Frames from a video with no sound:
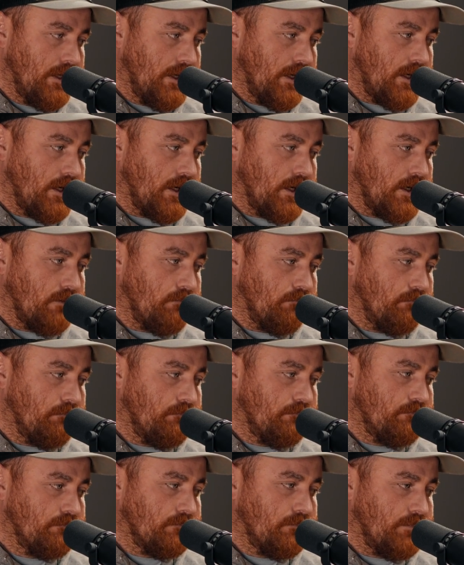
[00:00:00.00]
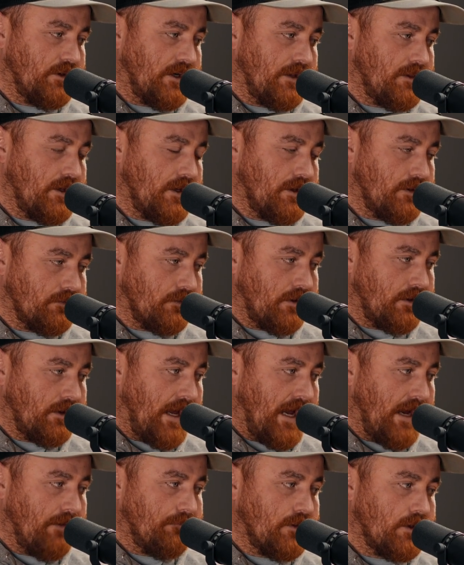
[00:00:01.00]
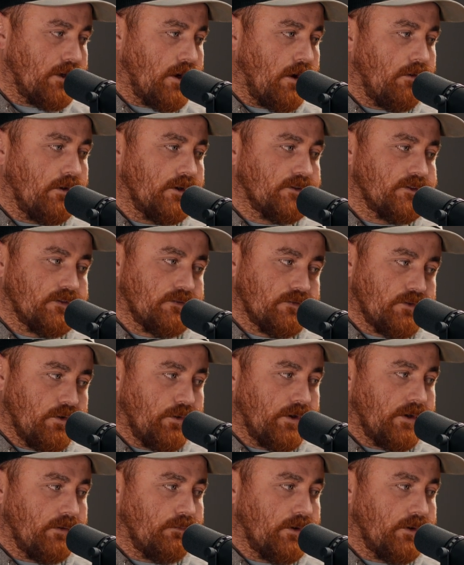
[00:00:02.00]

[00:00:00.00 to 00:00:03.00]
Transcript: um but i think half the knowledge is knowing